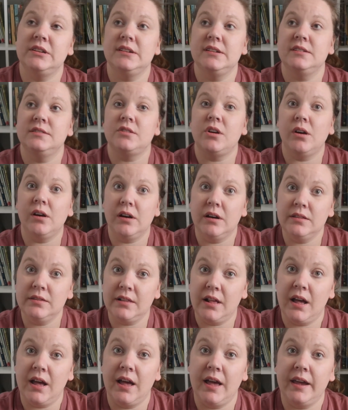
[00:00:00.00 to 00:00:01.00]
is
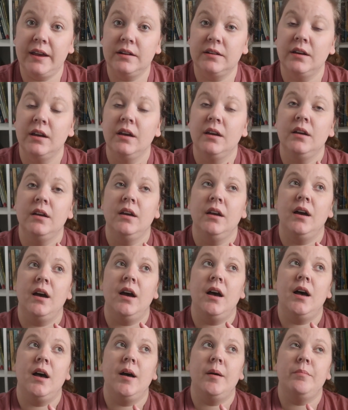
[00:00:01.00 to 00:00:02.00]
online
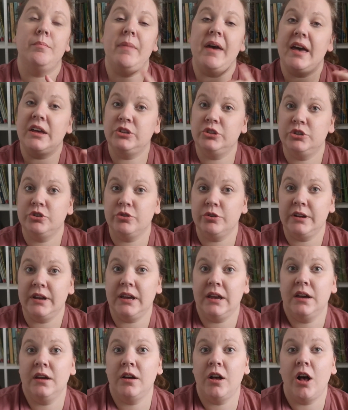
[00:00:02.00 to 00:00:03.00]

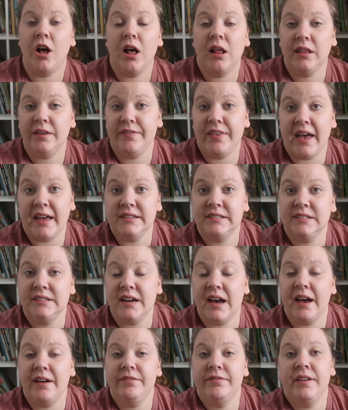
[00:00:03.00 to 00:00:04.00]
mastery, all of that
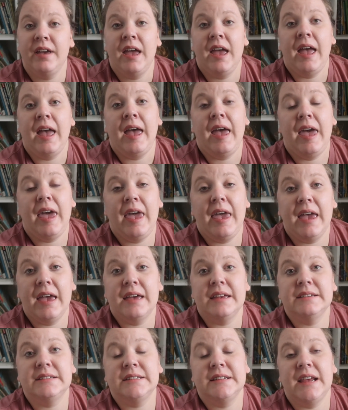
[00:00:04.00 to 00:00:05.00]
stuff,
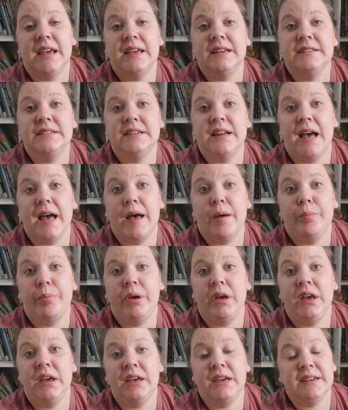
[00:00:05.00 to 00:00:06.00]
and ended up,
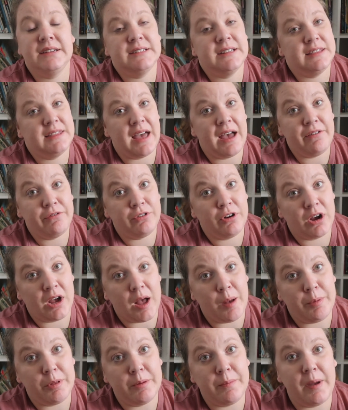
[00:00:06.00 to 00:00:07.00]
he did that for a
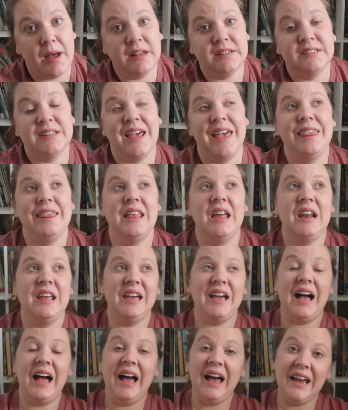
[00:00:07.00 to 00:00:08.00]
couple of months, and then
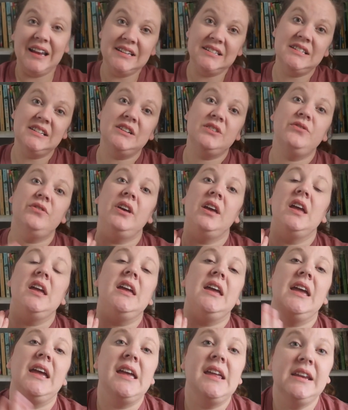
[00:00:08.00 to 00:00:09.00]
it kind of
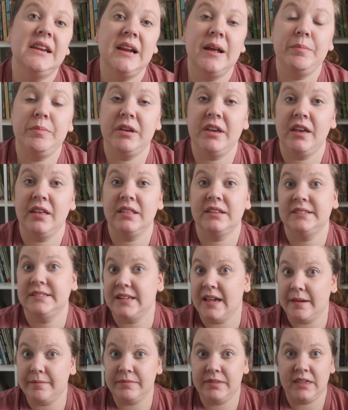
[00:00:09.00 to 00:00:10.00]
ended up being the
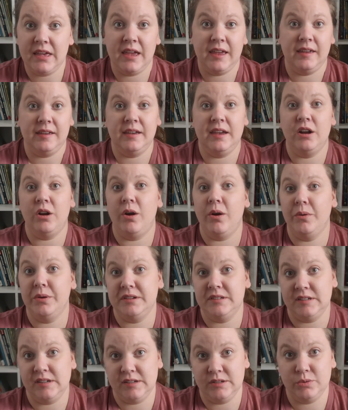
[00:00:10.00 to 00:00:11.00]
same thing it
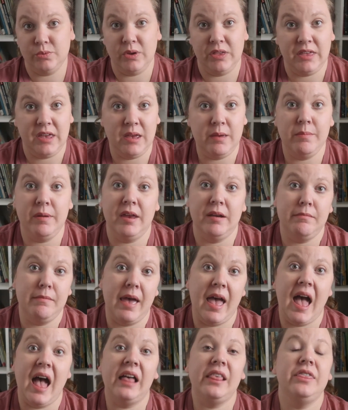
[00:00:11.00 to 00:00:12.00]
always is with him and
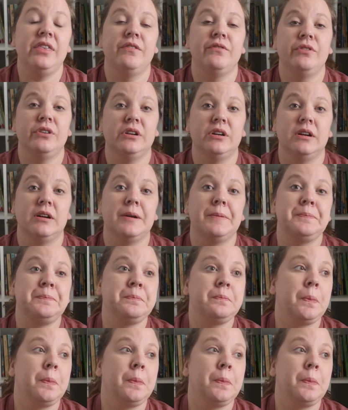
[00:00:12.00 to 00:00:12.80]
math for